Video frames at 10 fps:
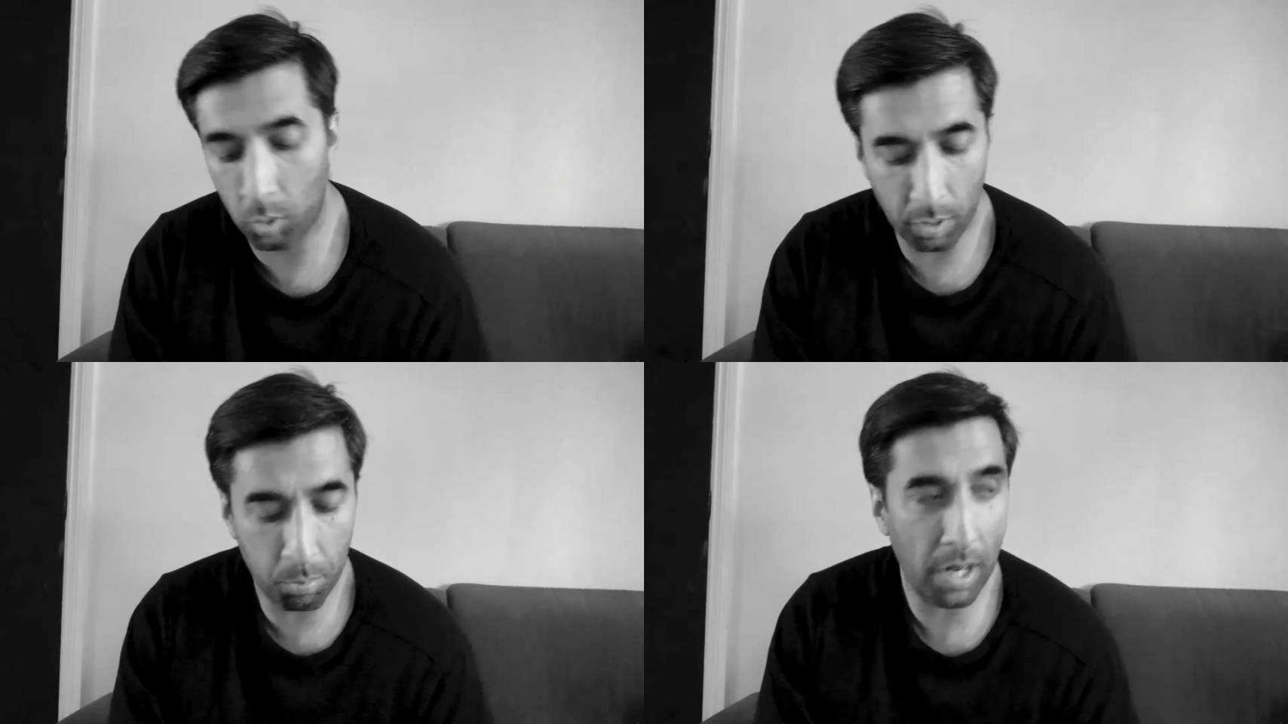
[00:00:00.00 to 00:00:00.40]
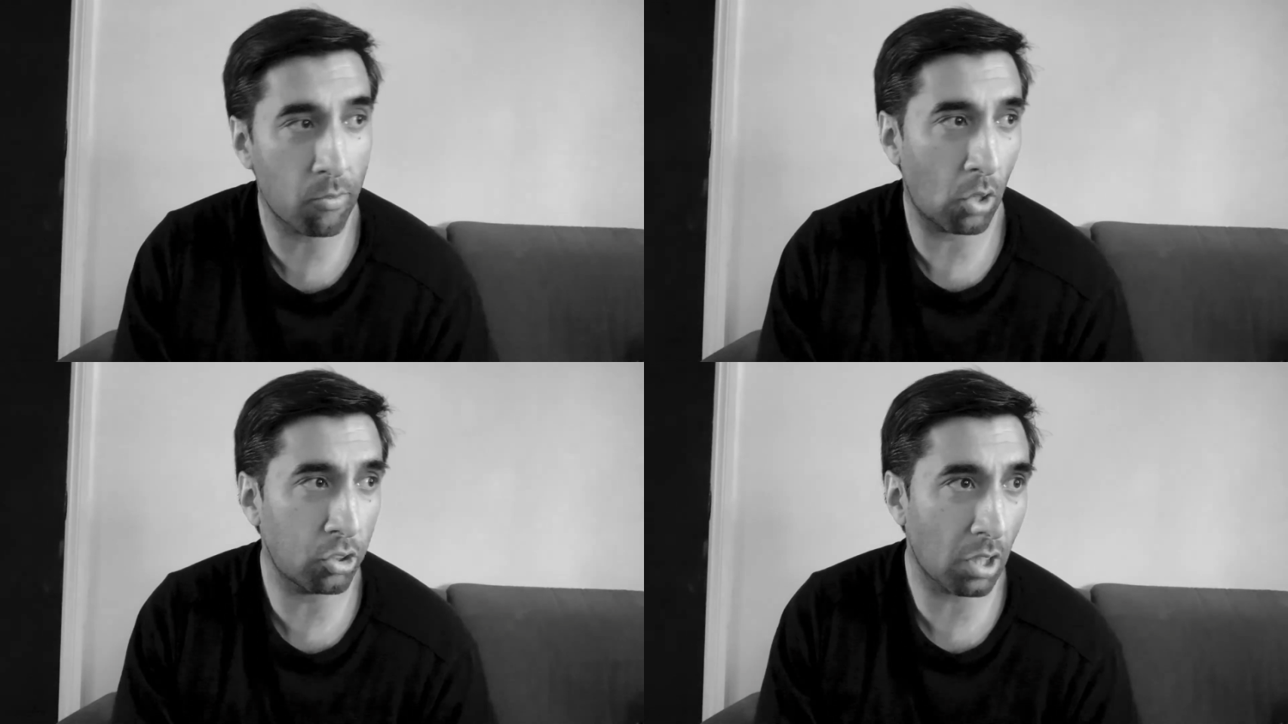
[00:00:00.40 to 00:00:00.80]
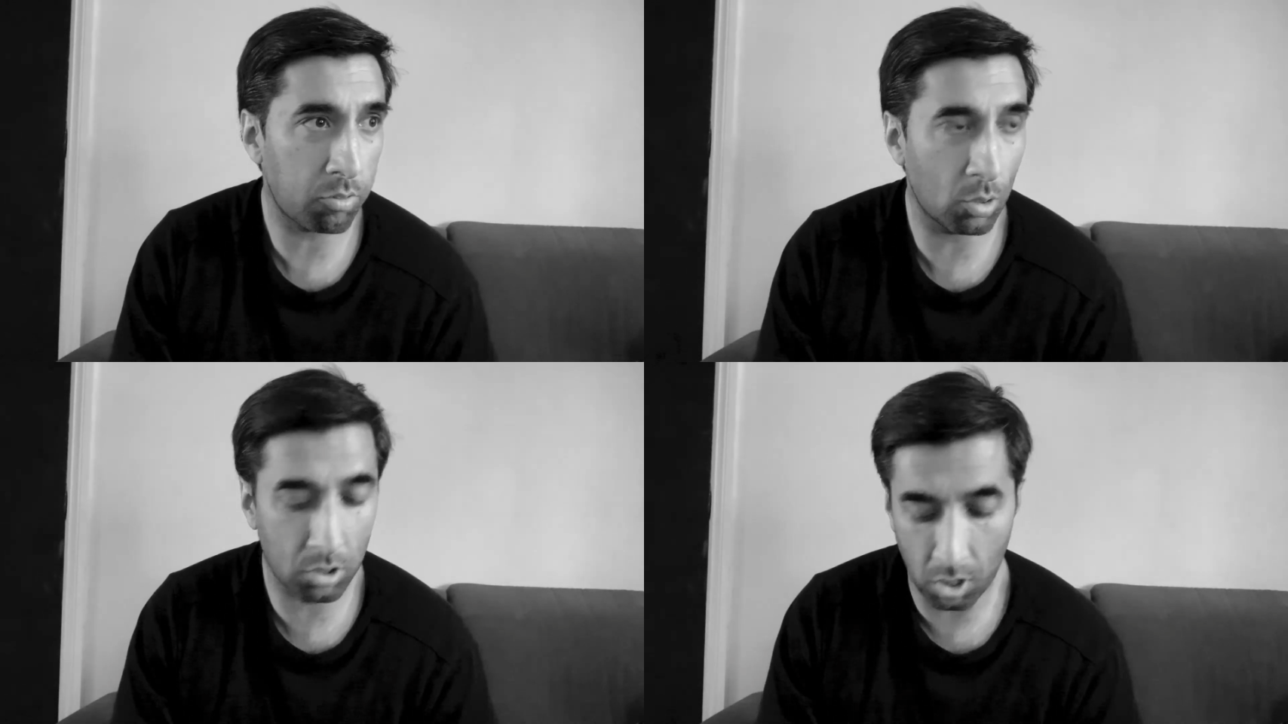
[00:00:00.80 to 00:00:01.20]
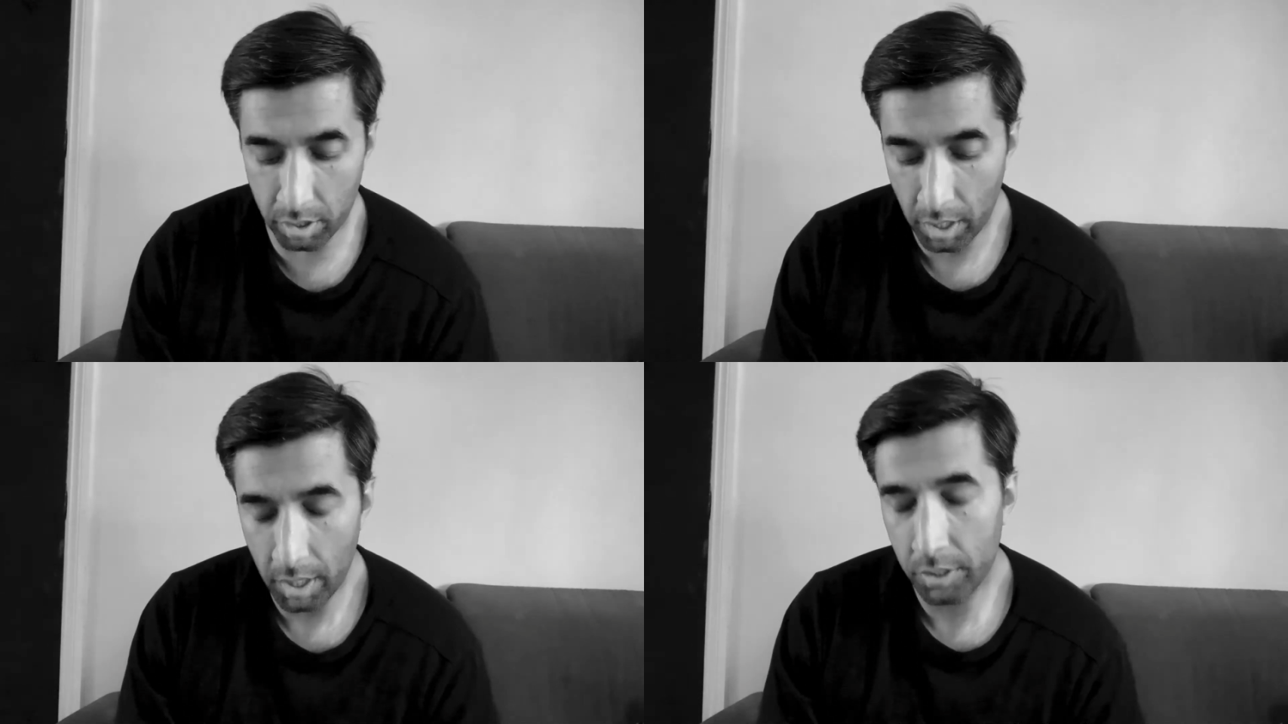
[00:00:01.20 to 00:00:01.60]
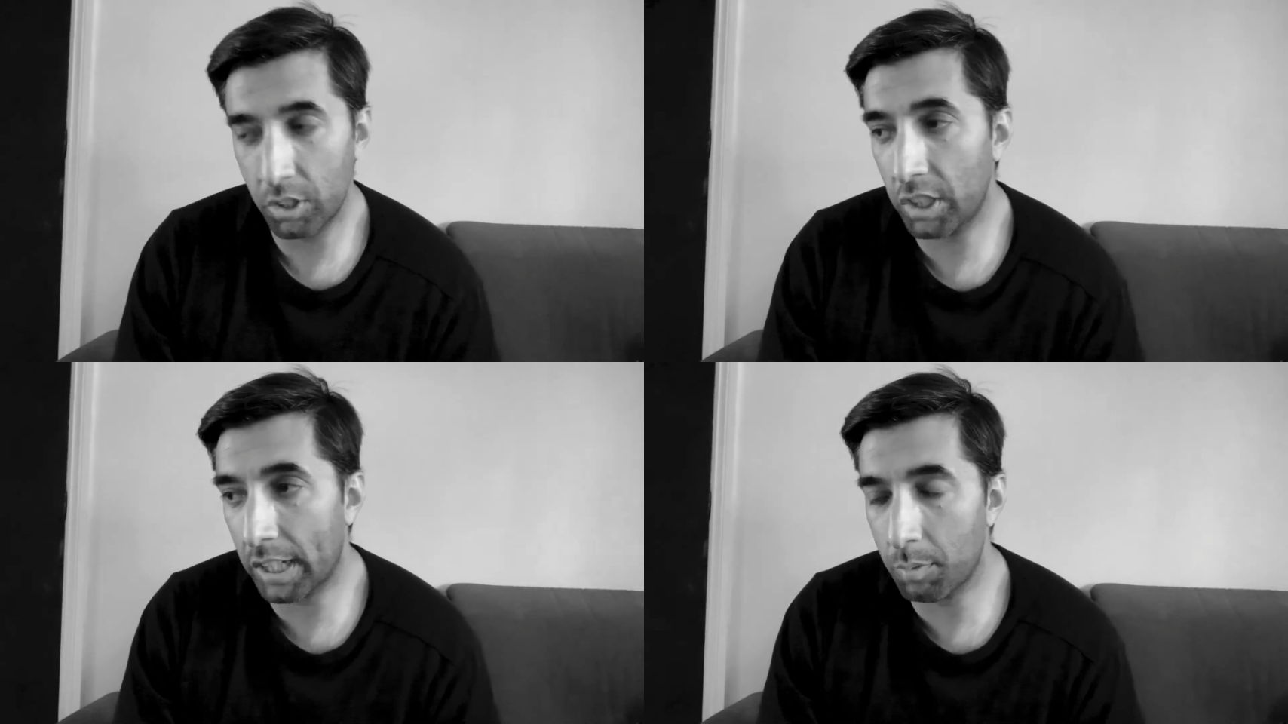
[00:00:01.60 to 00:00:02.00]
The bread roll shuffle's gone. The
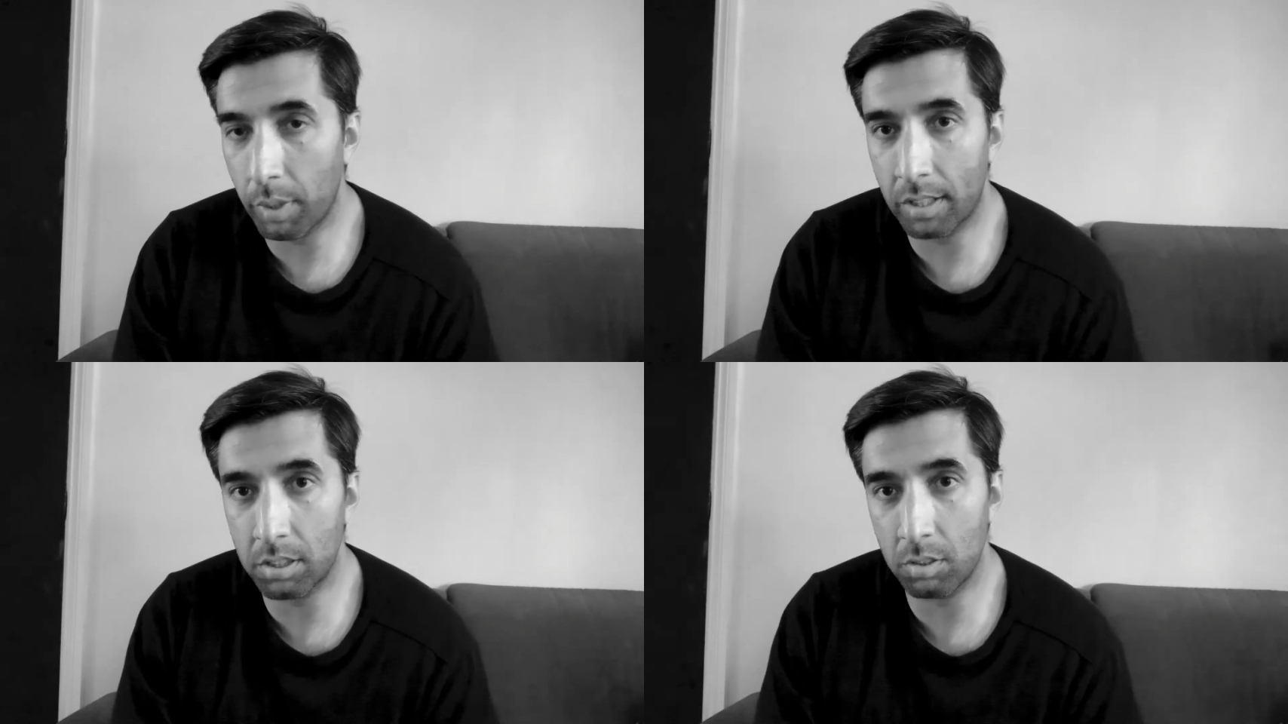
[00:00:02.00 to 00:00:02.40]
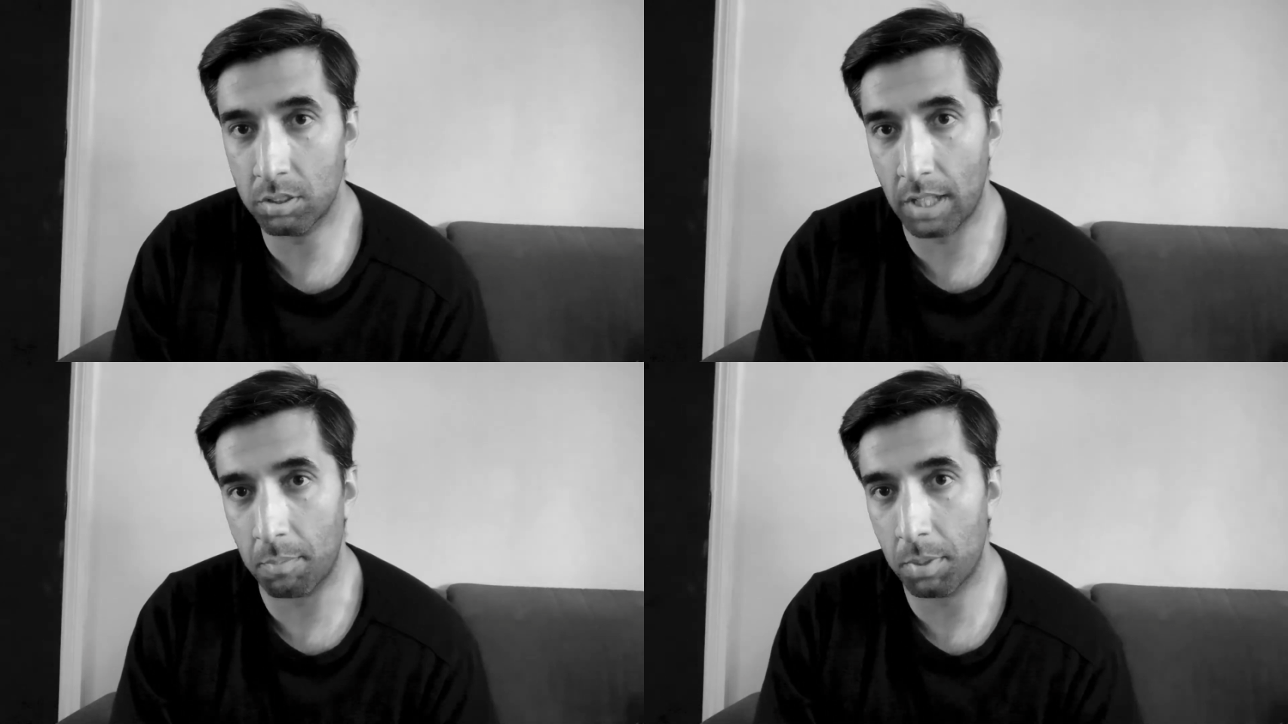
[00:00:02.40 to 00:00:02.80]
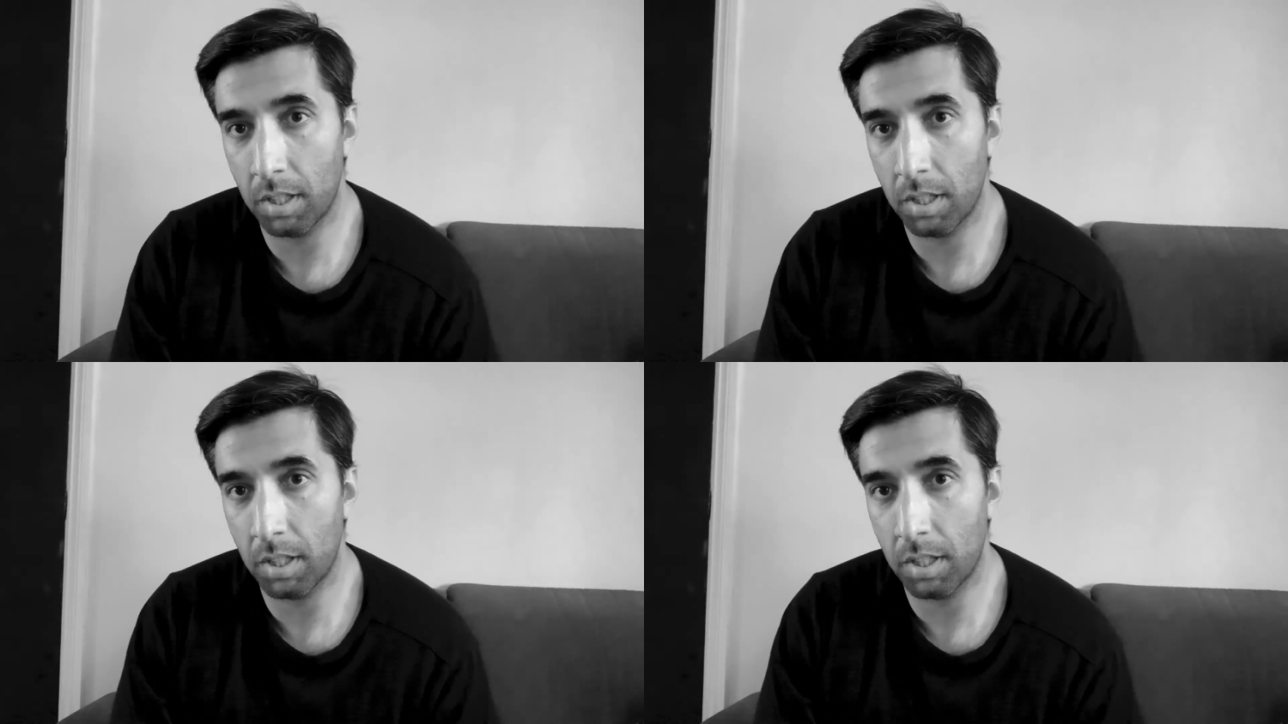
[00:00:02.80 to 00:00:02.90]
chicken wing 2-step.